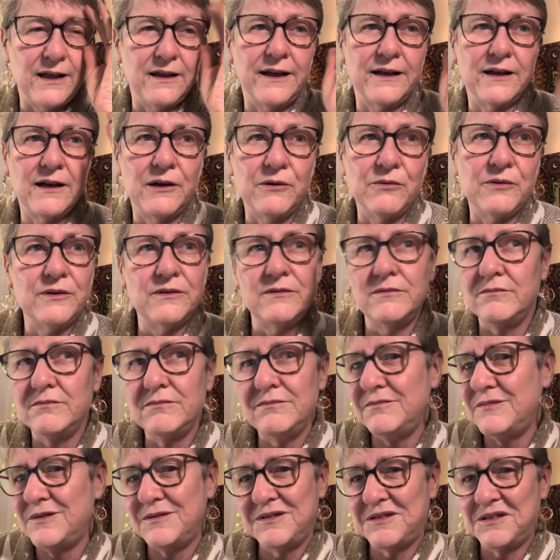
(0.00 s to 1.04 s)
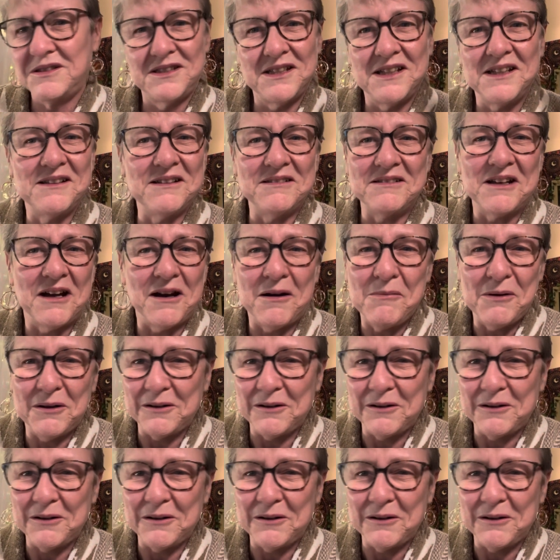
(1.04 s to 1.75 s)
Like I would sing and hum a